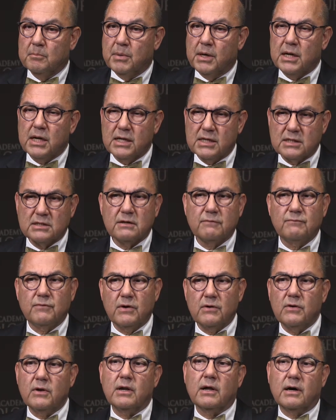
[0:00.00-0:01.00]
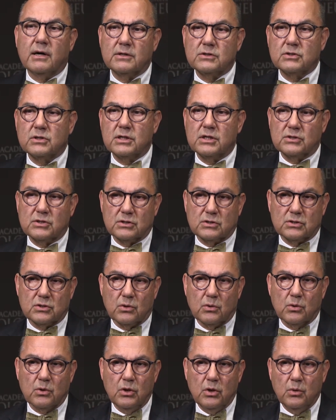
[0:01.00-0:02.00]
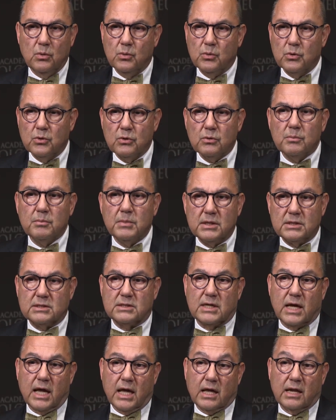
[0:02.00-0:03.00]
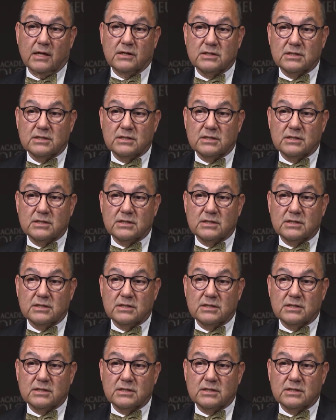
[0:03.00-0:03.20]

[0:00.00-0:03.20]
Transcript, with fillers: but it is a very large lesion, so you wouldn't mistake it.